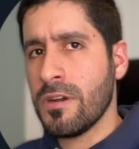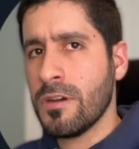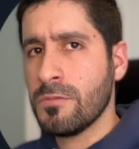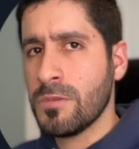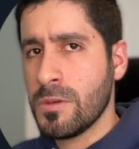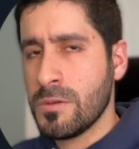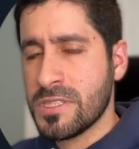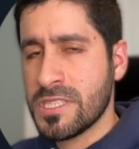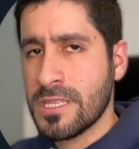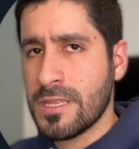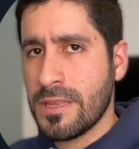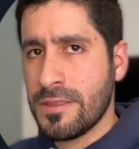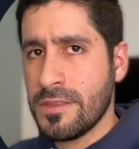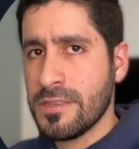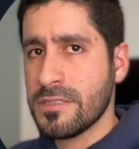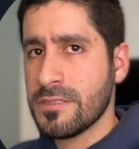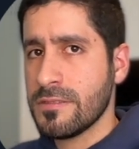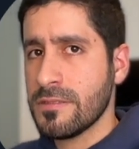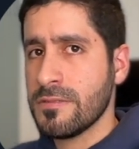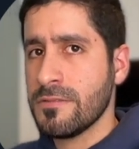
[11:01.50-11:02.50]
we will see that
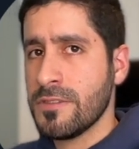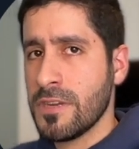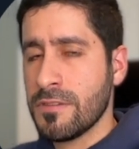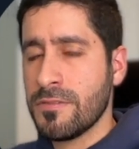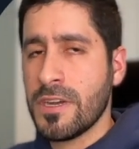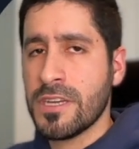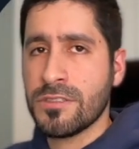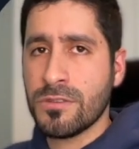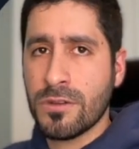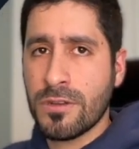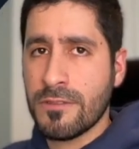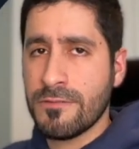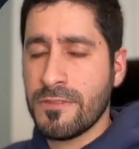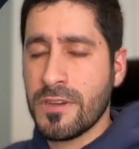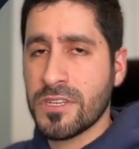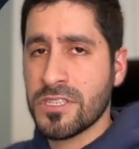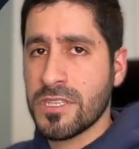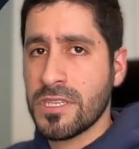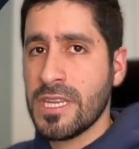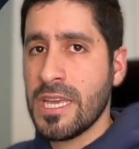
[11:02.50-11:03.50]
this verify token
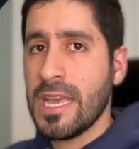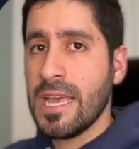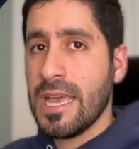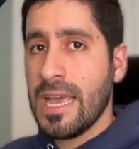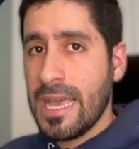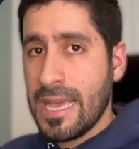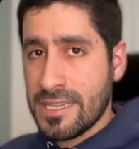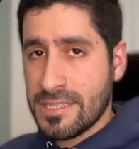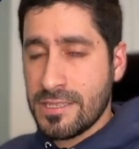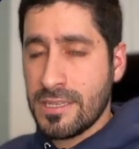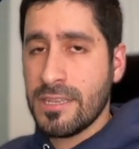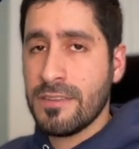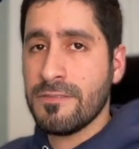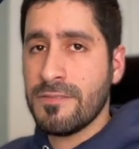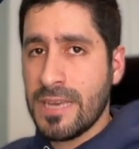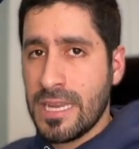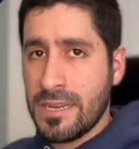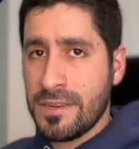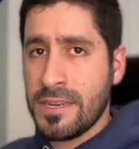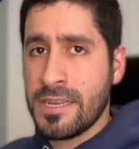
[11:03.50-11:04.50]
function actually
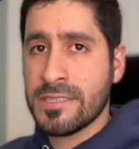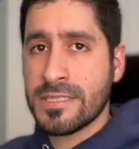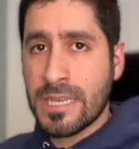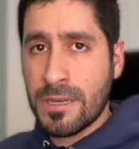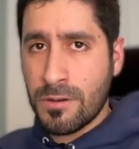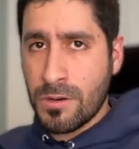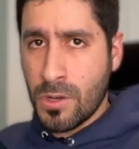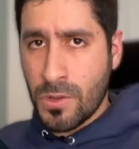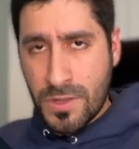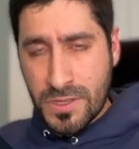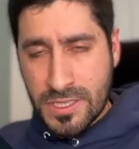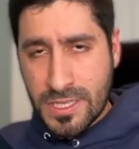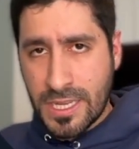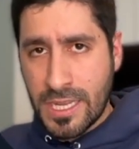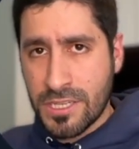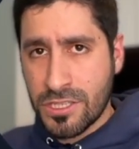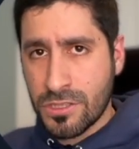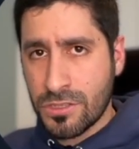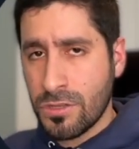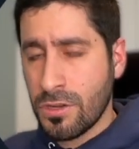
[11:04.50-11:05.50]
validates our
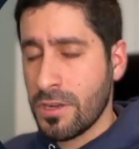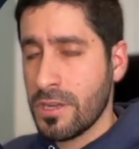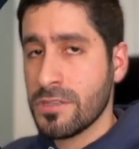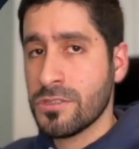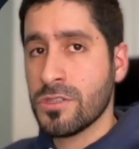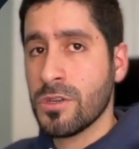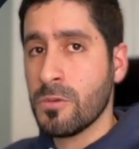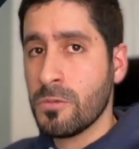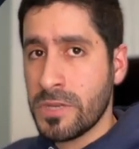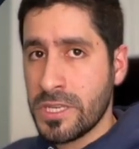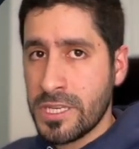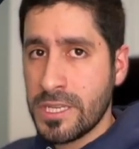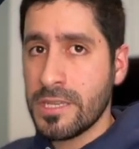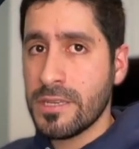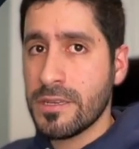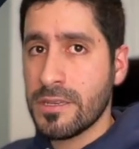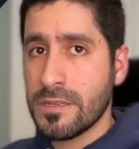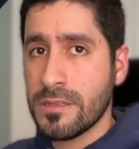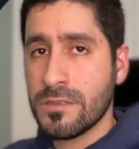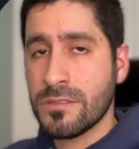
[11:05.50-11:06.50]
authentication token. So we
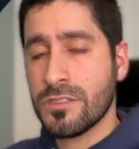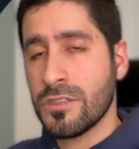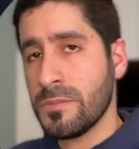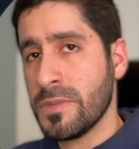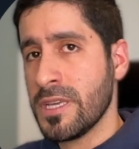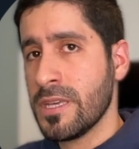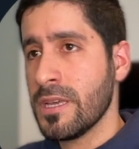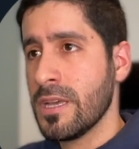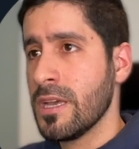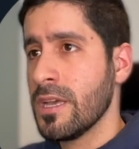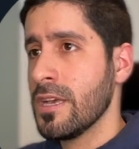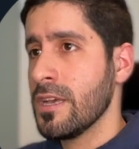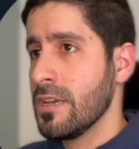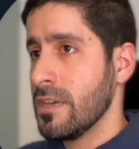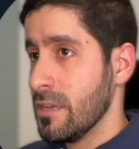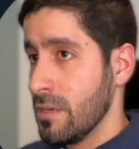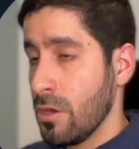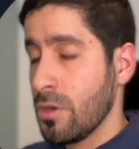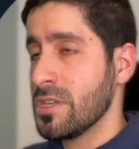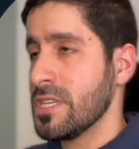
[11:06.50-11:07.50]
need to be
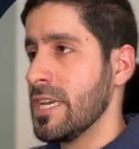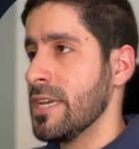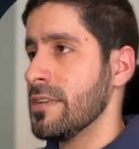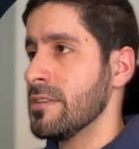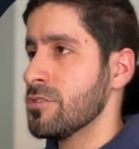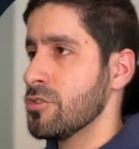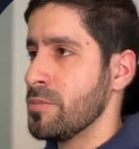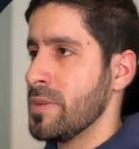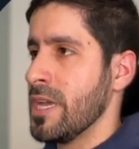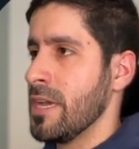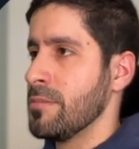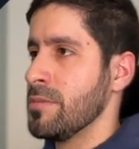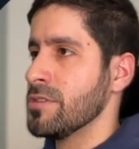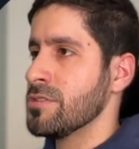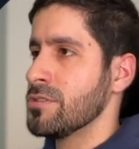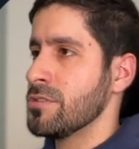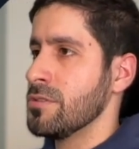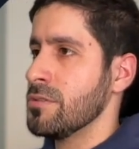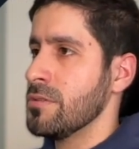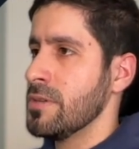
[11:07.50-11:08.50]
logged in to be able
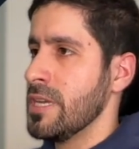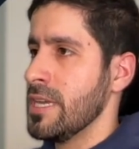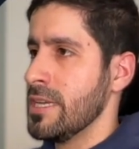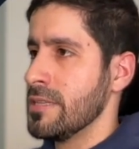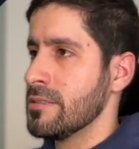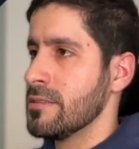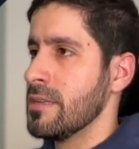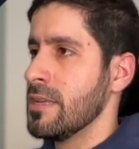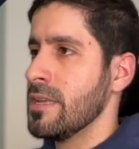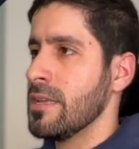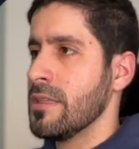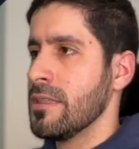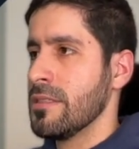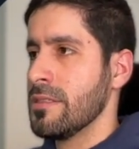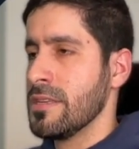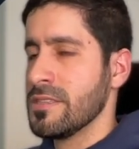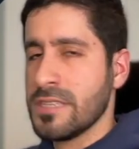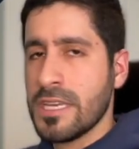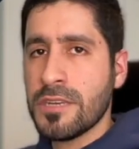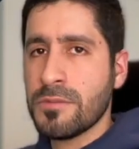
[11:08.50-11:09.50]
to hit
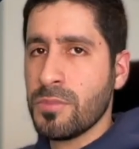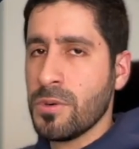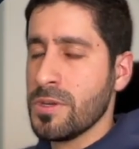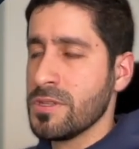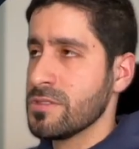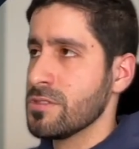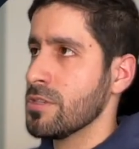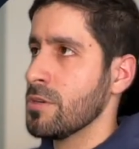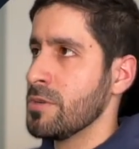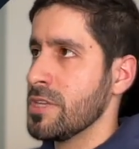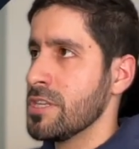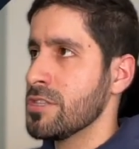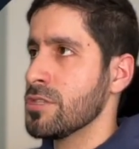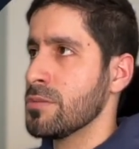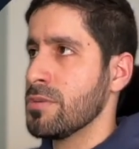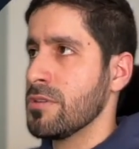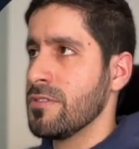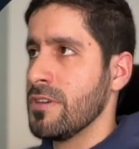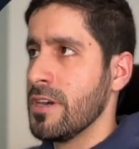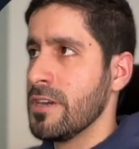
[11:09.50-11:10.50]
this endpoint. So we need to
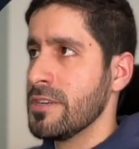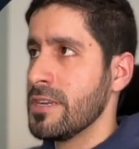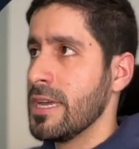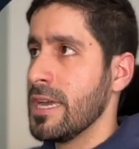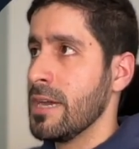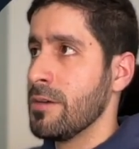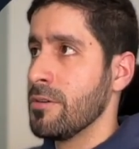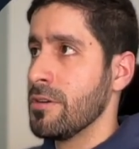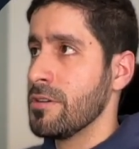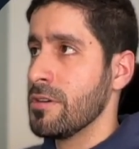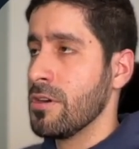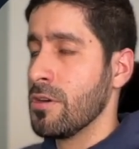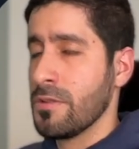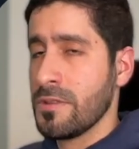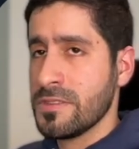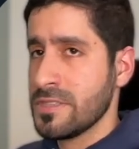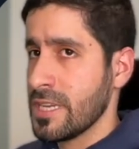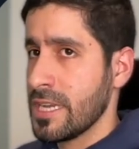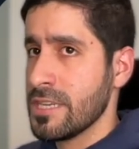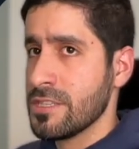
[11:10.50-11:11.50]
provide our
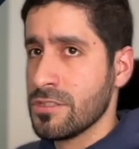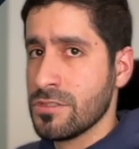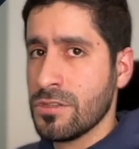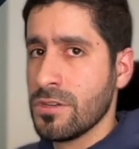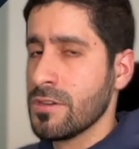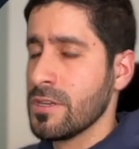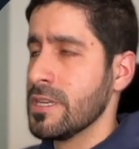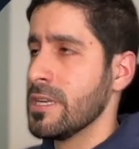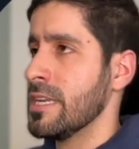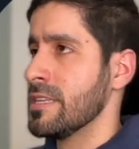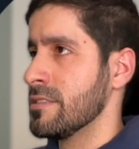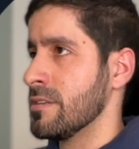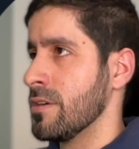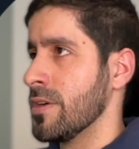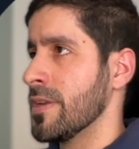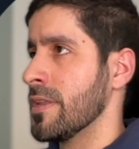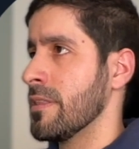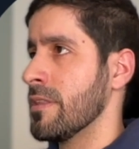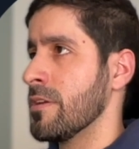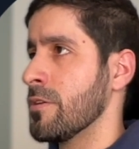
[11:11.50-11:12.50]
authentication token later
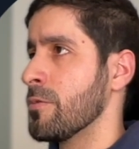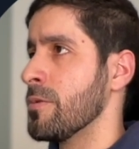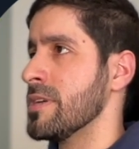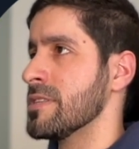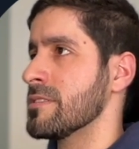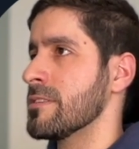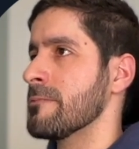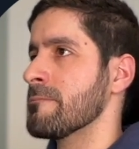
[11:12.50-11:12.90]
on in the request.